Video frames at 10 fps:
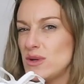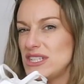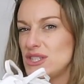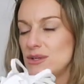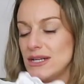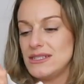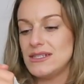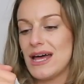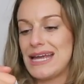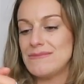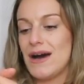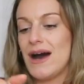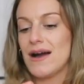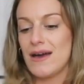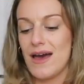22.99
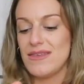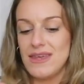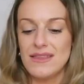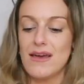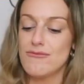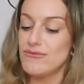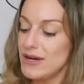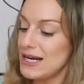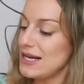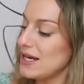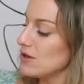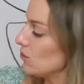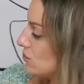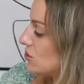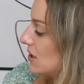mark. I think they're really
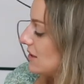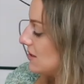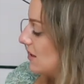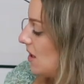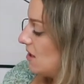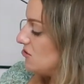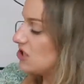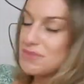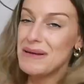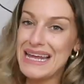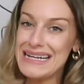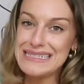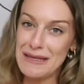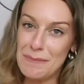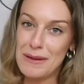gorgeous. Just plain
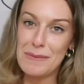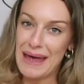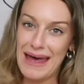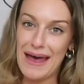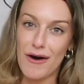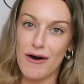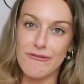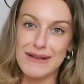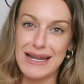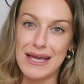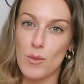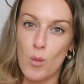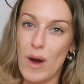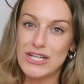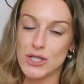simple pair of like
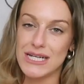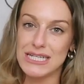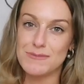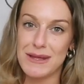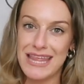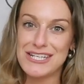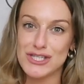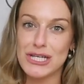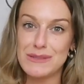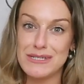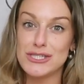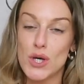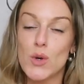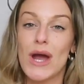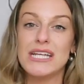white trainers, but they're just gonna be
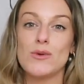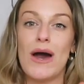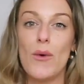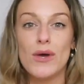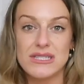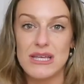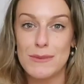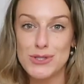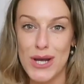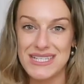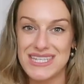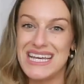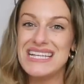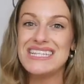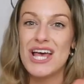so great to wear all your summer
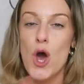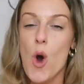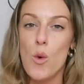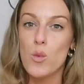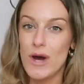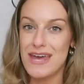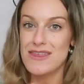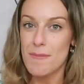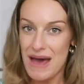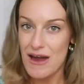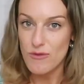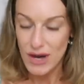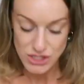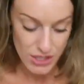dresses with a pair of white